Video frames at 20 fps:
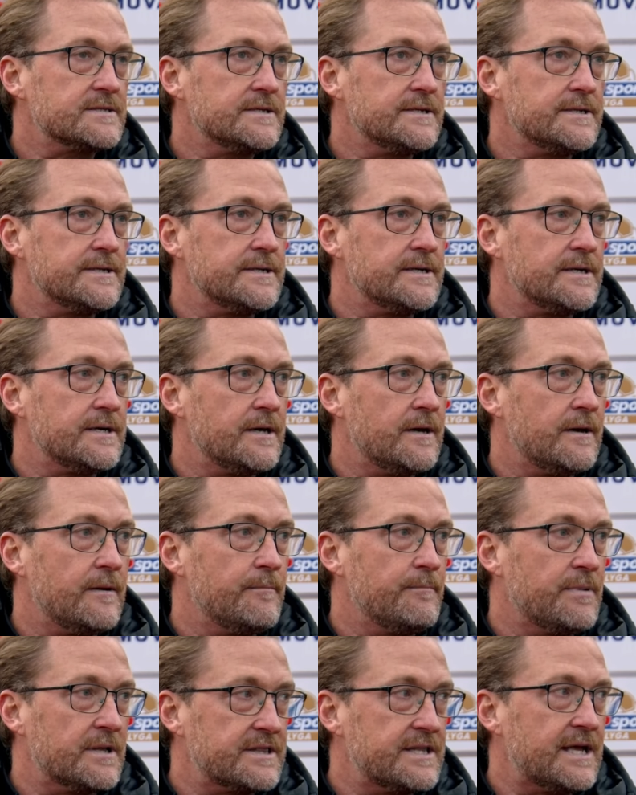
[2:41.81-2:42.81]

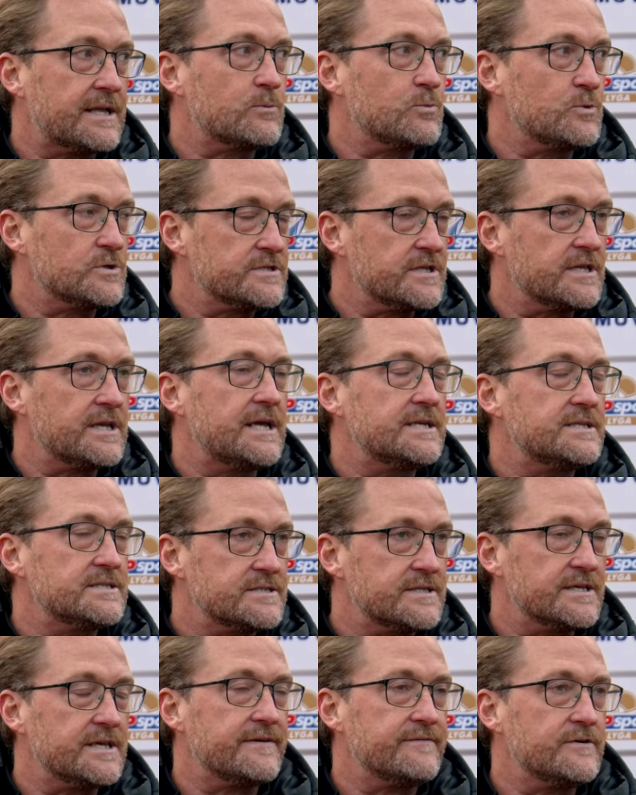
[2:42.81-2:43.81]
but that was the
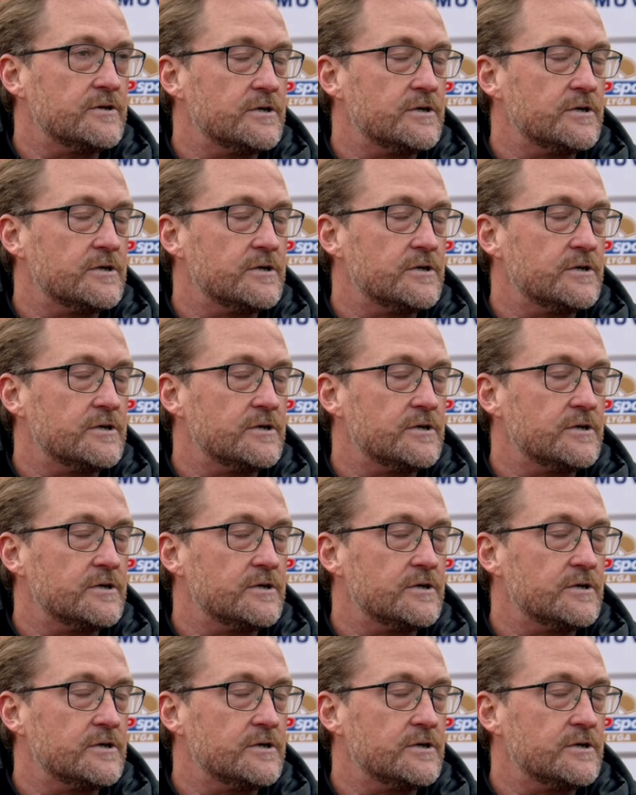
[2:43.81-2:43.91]
latest thing I've